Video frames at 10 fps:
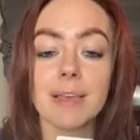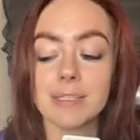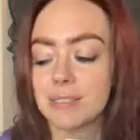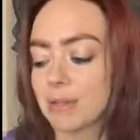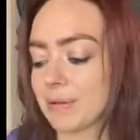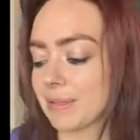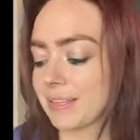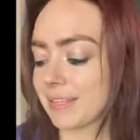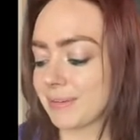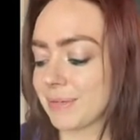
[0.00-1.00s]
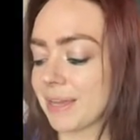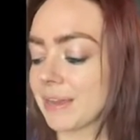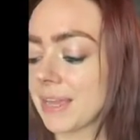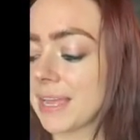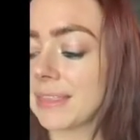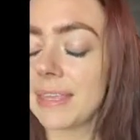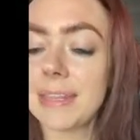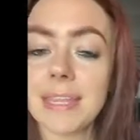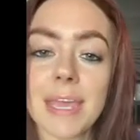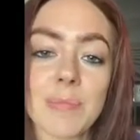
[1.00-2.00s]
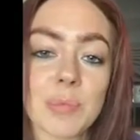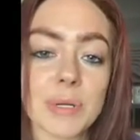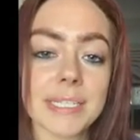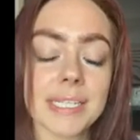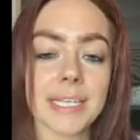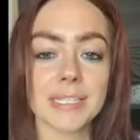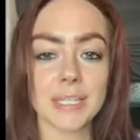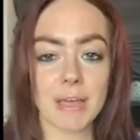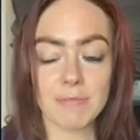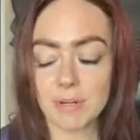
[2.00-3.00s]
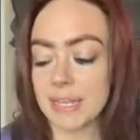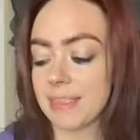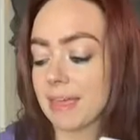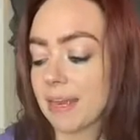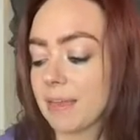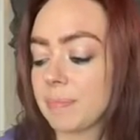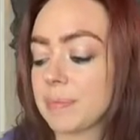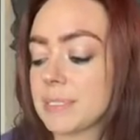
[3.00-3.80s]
So there we are. And then the Empress is covering that up.